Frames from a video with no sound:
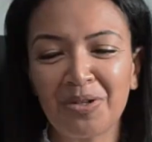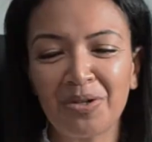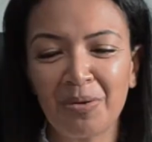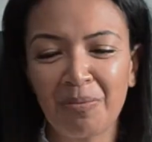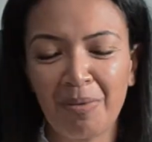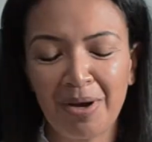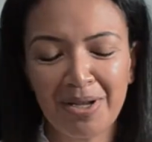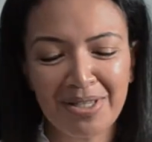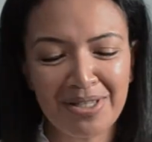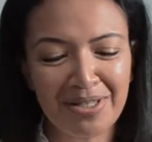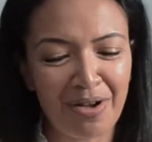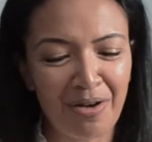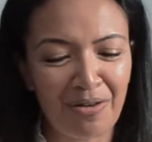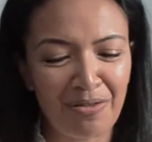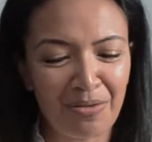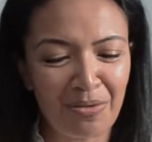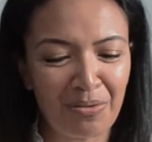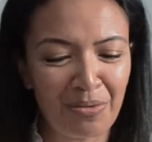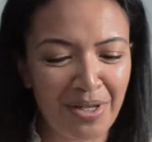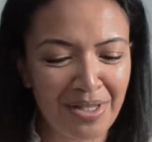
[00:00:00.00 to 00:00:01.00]
know, my
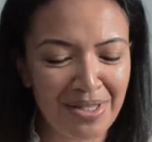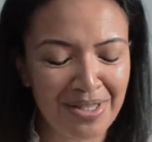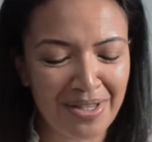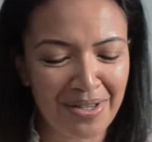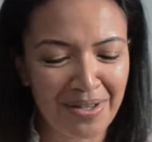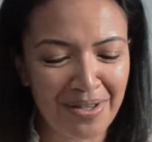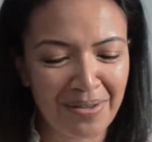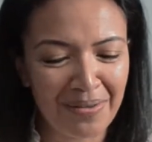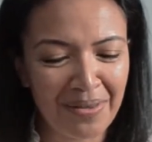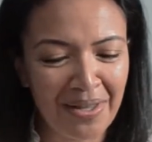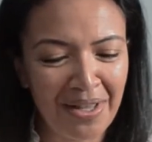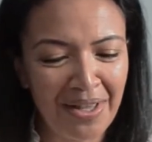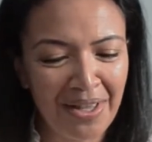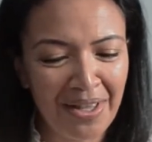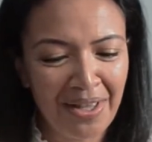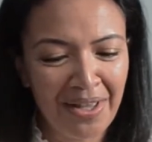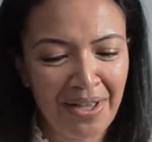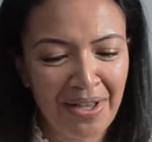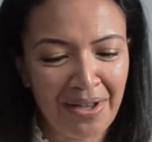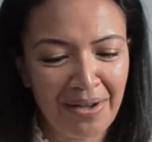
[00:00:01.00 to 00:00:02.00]
staff always,
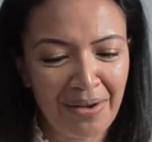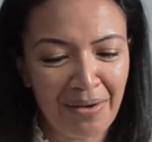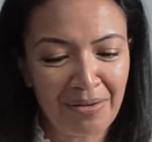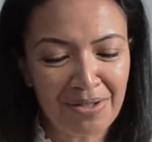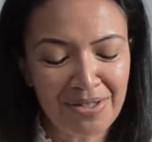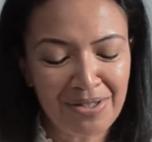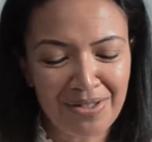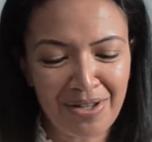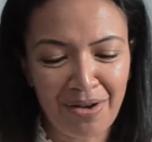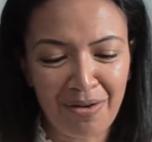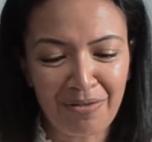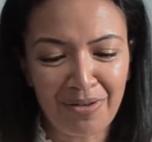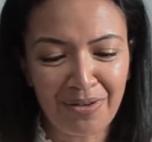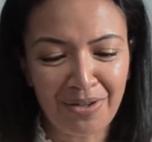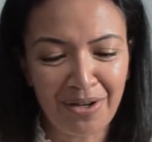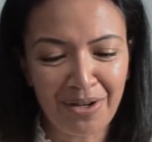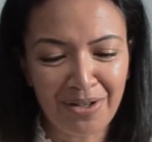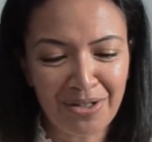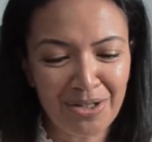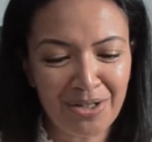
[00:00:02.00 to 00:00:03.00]

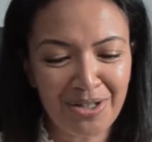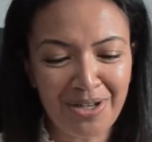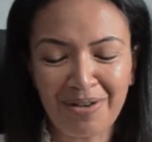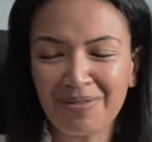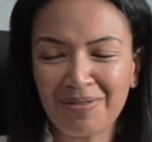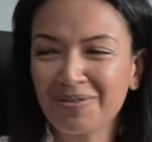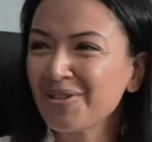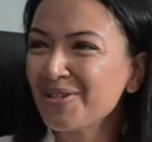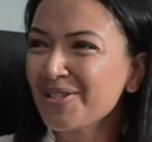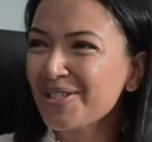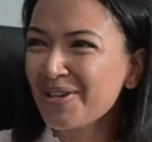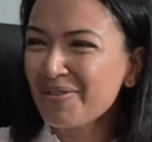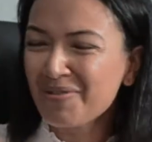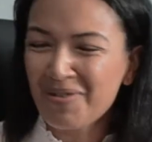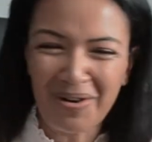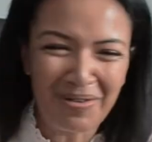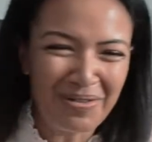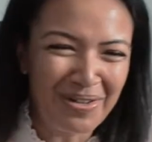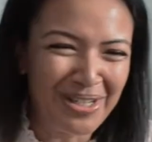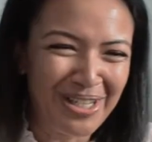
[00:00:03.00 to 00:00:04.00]
I shouldn't have used that
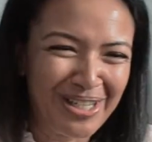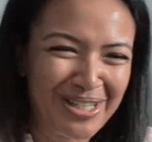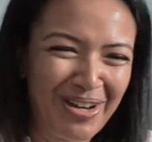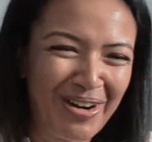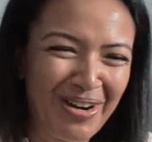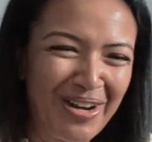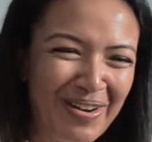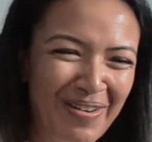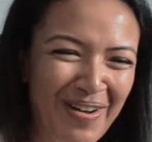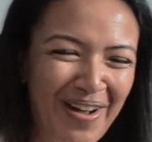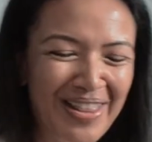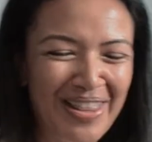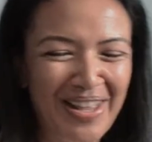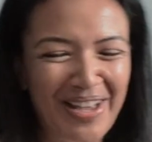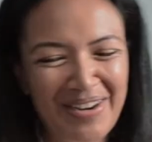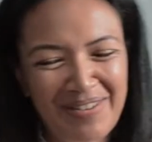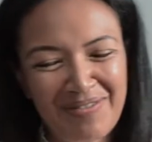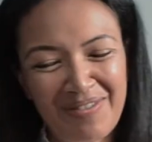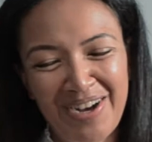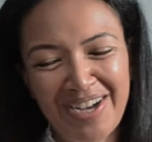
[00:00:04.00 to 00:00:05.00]
word, but just talking about
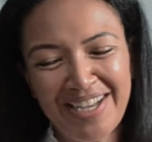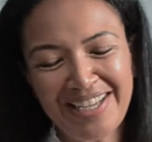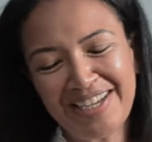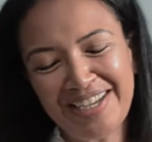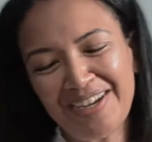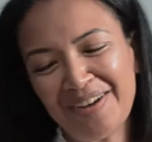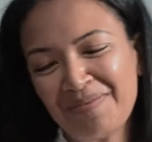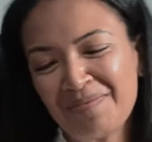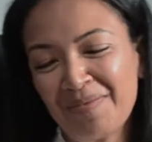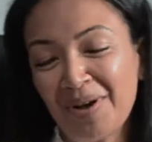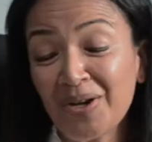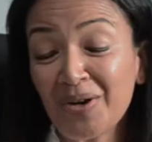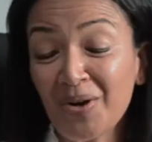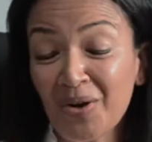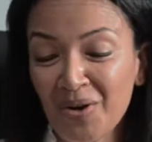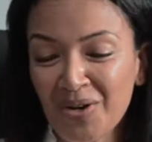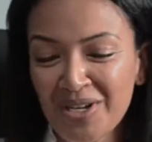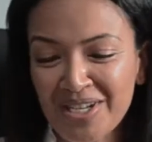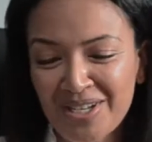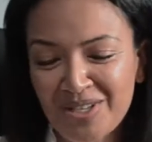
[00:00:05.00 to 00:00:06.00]
that, my
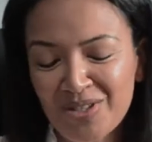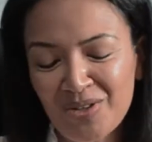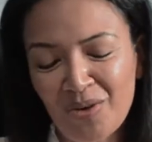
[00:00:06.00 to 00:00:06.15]
colleagues